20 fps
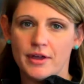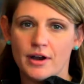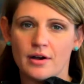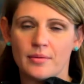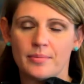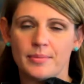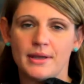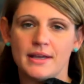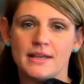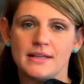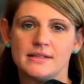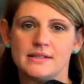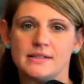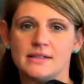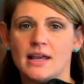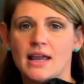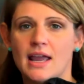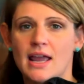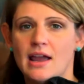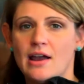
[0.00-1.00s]
therapies
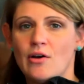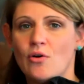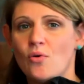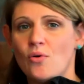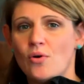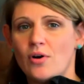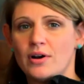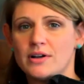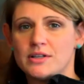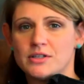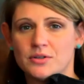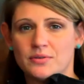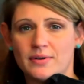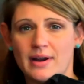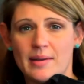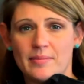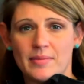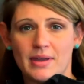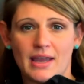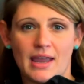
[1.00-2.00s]
or
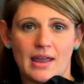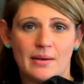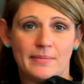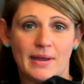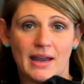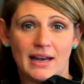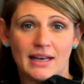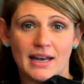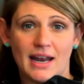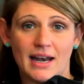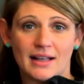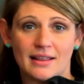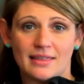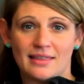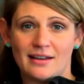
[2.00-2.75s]
ceramic and magnetic